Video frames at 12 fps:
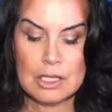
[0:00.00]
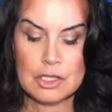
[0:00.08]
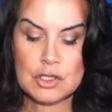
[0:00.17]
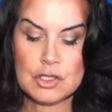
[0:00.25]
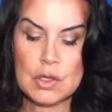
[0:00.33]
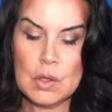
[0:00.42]

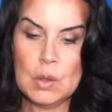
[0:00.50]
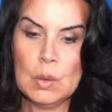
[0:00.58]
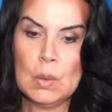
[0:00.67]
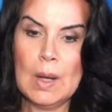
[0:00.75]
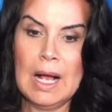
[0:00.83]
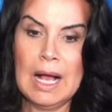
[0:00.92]

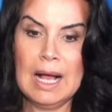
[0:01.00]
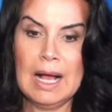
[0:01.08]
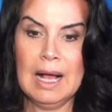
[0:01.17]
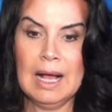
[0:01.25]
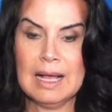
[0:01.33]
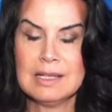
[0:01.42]
So
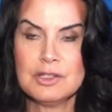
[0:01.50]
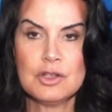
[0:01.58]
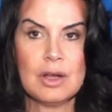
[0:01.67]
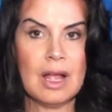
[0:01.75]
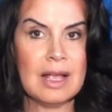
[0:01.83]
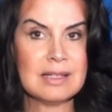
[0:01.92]
as
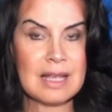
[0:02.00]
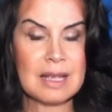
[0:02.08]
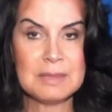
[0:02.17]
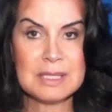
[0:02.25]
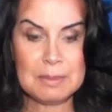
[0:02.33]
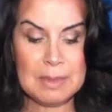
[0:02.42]
you're, as
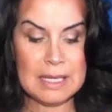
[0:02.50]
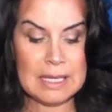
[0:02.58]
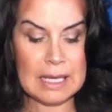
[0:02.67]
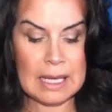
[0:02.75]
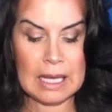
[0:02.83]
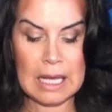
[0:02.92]
I'm
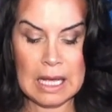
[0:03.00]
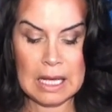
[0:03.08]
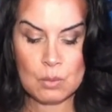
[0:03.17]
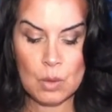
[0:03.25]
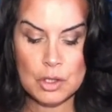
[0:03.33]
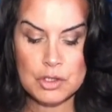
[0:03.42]
speaking,
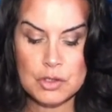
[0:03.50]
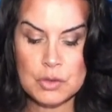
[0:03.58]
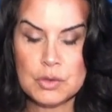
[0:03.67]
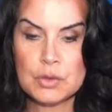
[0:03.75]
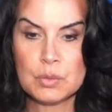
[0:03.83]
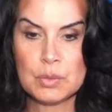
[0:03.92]
I want you
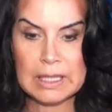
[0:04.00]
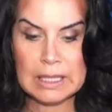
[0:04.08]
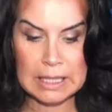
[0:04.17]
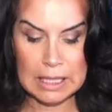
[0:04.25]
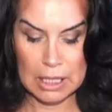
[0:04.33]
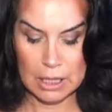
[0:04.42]
to really